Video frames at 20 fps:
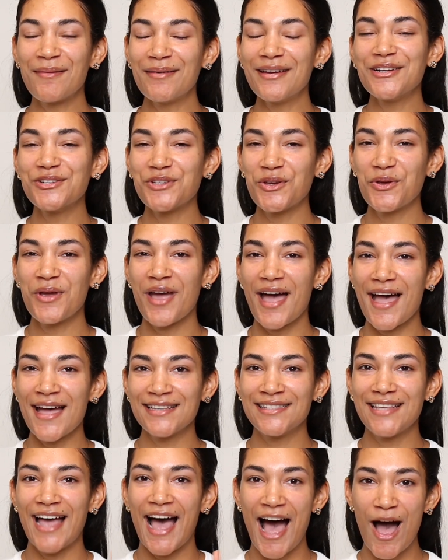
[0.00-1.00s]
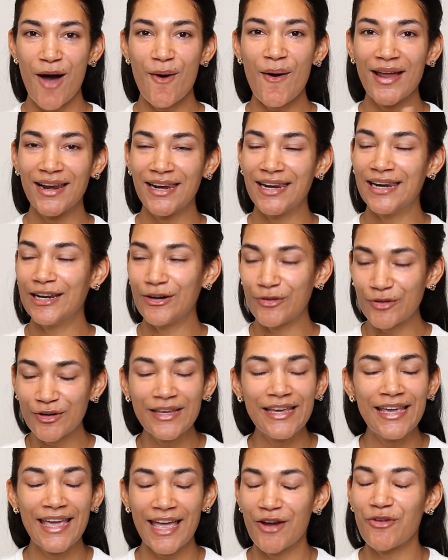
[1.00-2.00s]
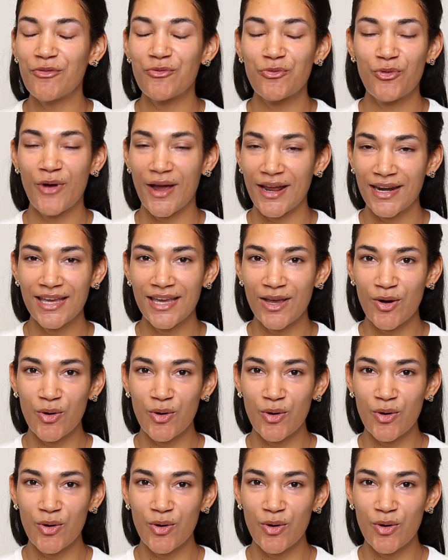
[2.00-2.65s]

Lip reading: gonna show you guys how I literally get ready